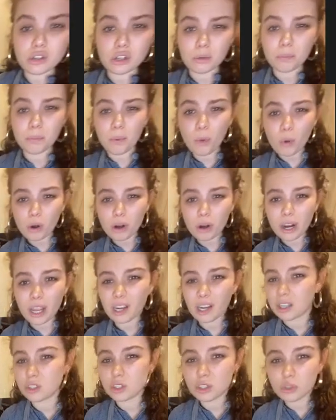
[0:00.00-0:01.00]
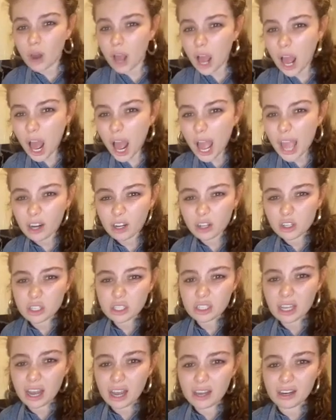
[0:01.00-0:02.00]
are boring or dry or
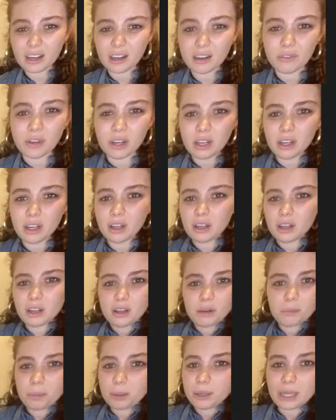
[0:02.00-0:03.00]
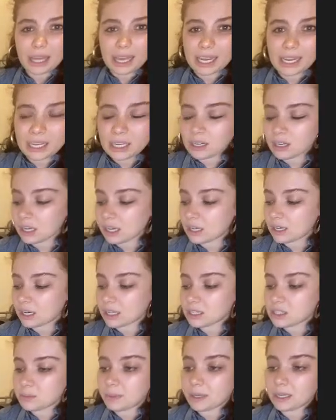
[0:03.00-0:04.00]
just kind of plain, and
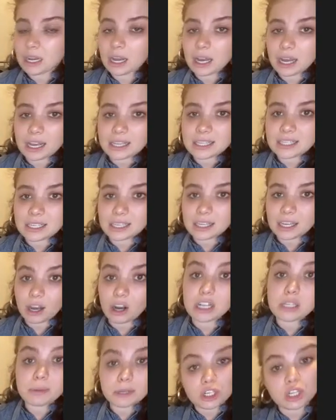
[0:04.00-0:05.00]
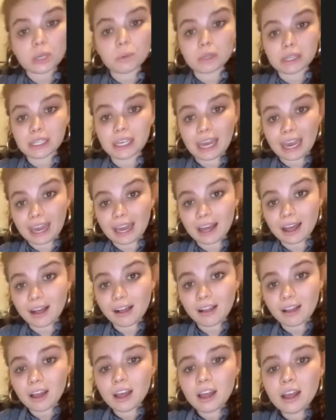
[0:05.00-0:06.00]
it's because, especially with
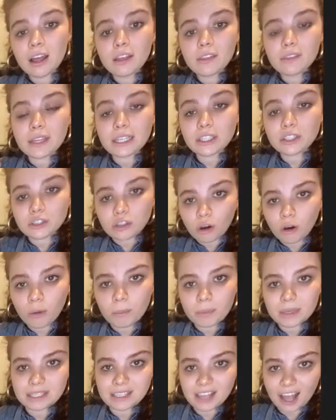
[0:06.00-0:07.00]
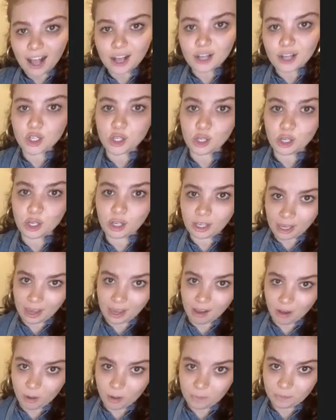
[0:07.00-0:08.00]
kale, they don't massage their kale.
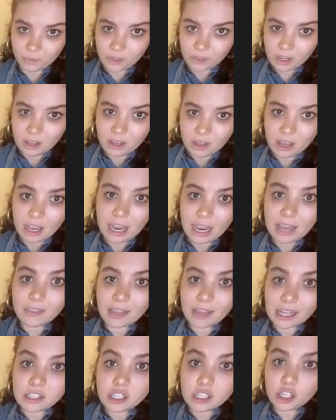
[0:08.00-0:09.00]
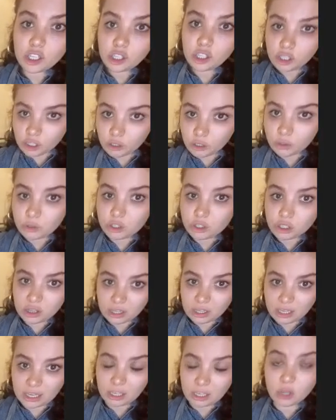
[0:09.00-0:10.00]
And that's a huge
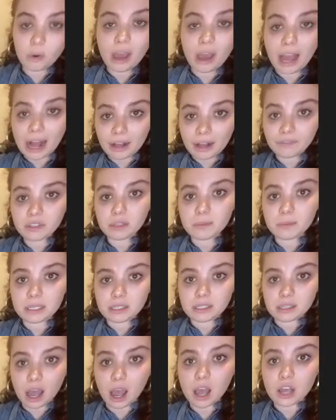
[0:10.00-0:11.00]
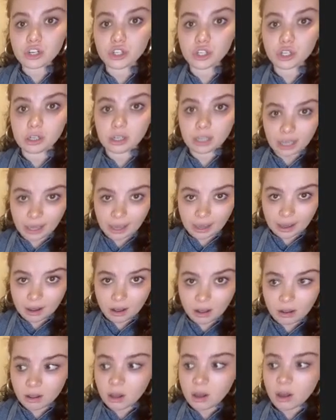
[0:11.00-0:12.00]
thing. You have to massage your
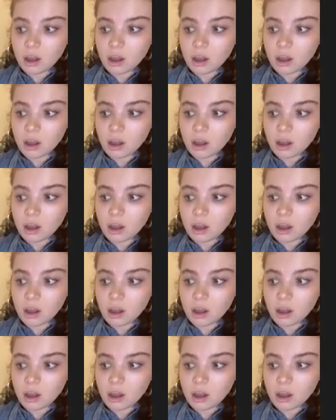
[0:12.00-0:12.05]
kale